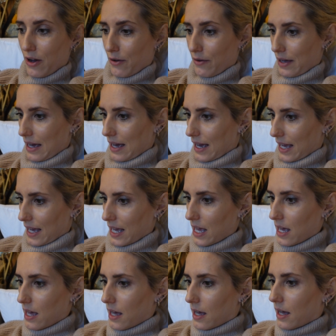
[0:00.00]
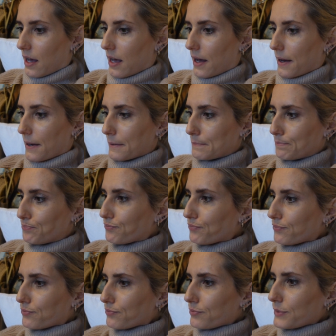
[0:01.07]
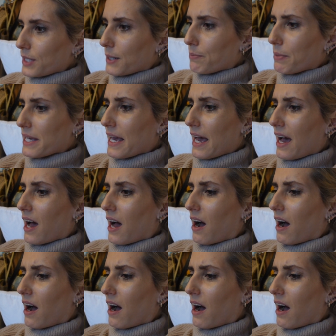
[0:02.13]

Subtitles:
okay. But yeah,